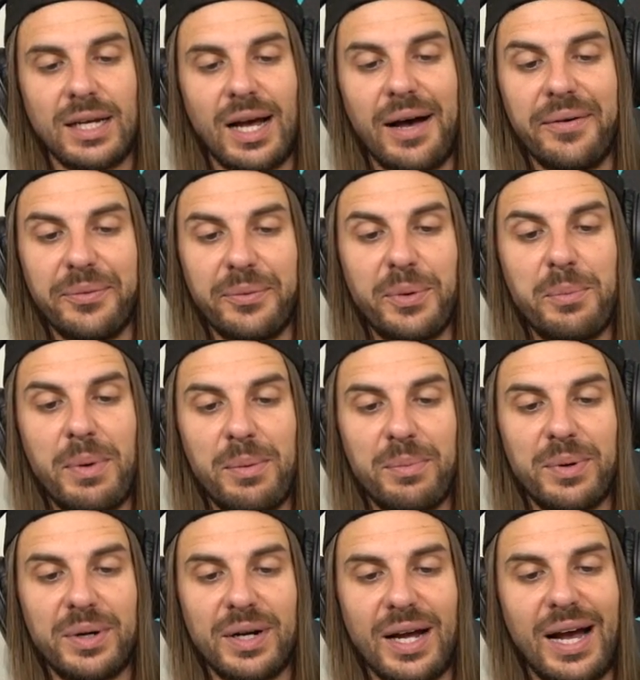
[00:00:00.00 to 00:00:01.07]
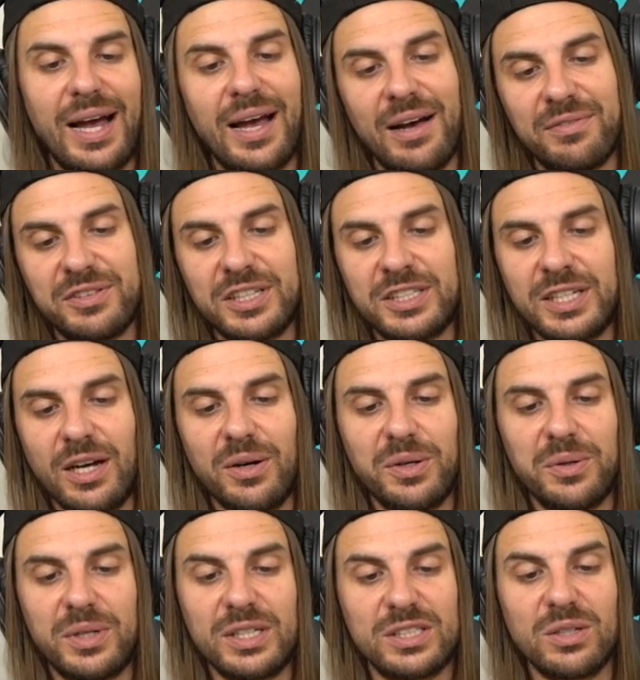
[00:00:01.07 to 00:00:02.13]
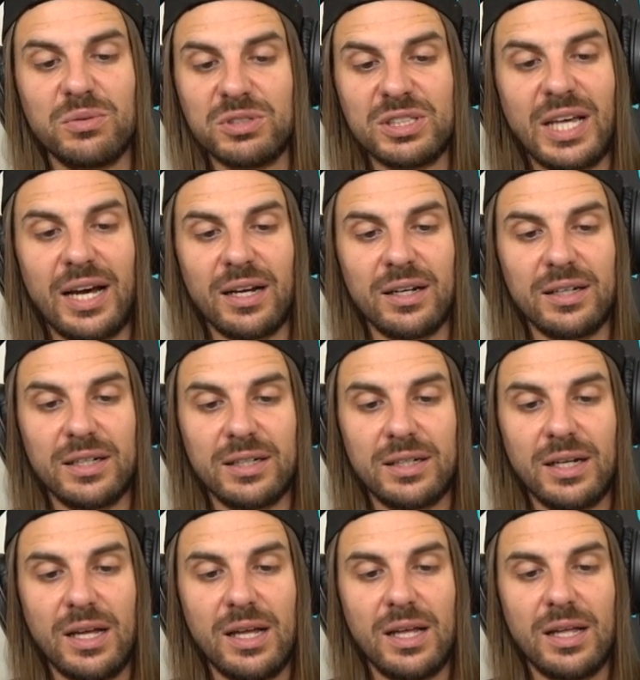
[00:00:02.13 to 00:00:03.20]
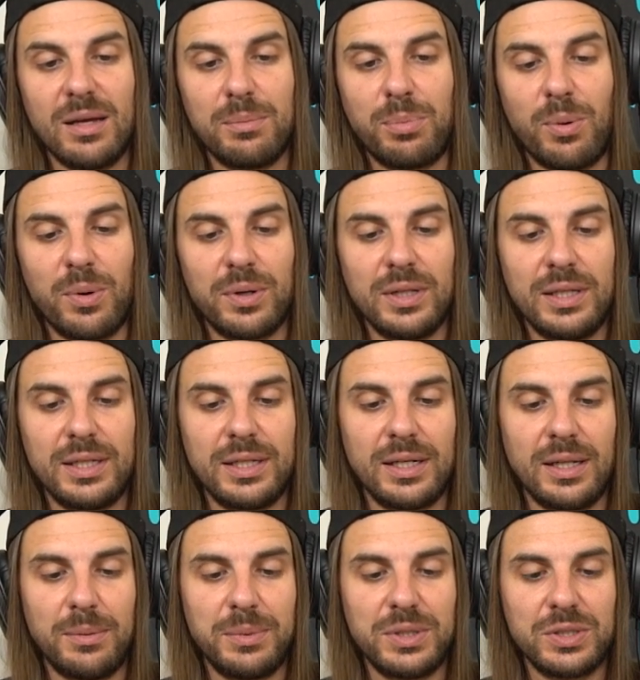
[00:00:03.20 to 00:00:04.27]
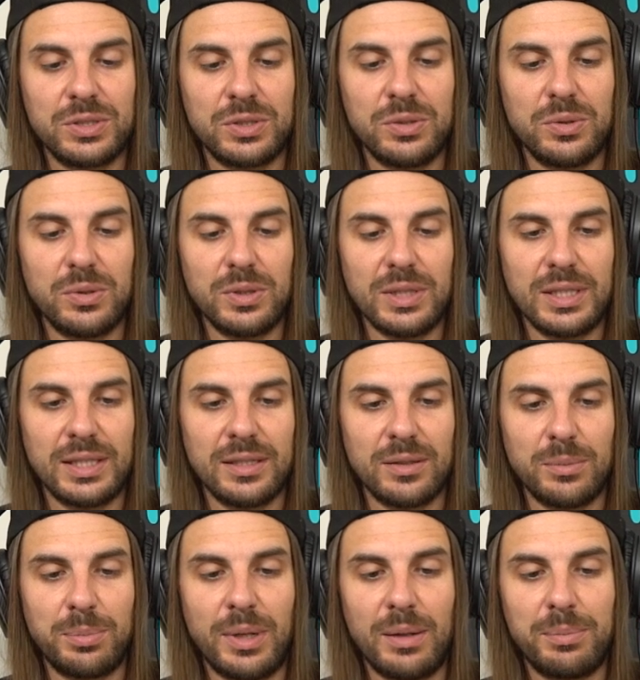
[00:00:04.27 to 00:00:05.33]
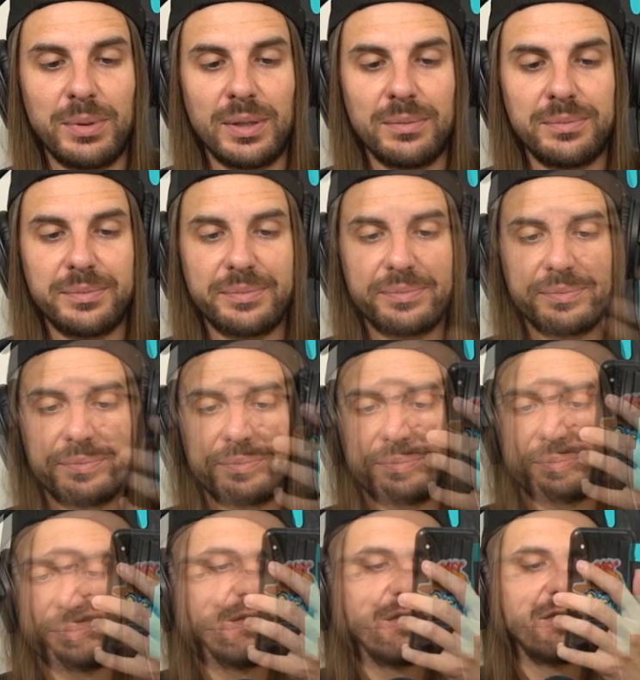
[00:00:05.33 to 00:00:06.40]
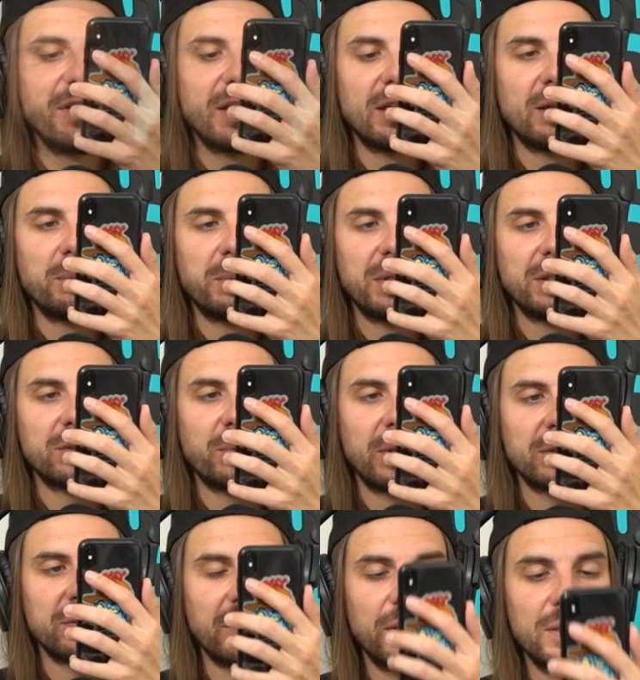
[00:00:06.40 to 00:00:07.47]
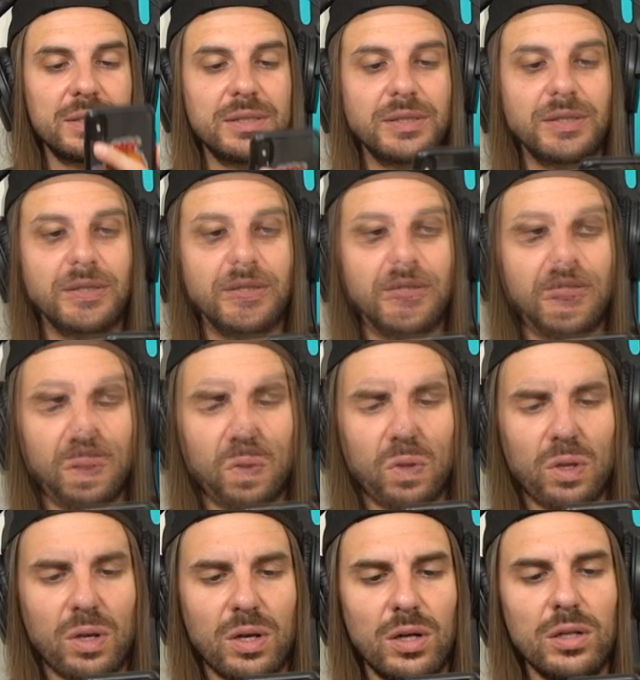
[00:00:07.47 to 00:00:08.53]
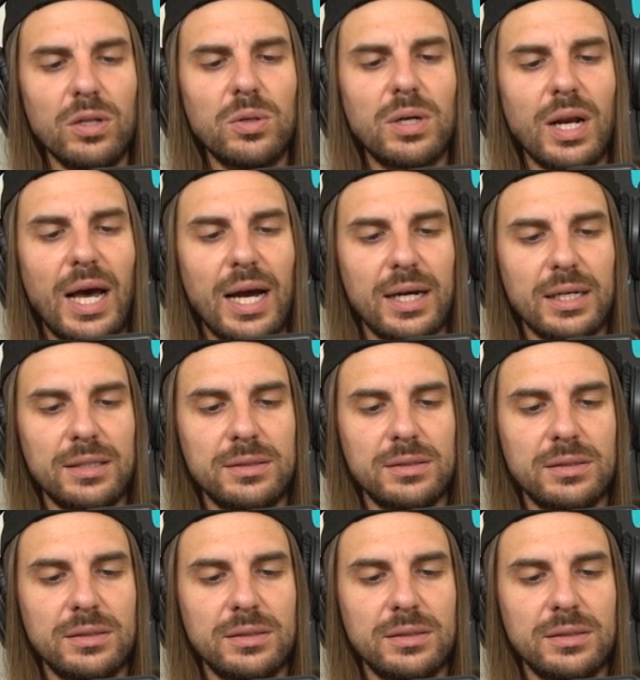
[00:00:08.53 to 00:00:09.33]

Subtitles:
I'll remember. I have to tell you because it was that good. Portland, let me just Google it. It'll pop up. Vietnamese restaurant. Luc Lac.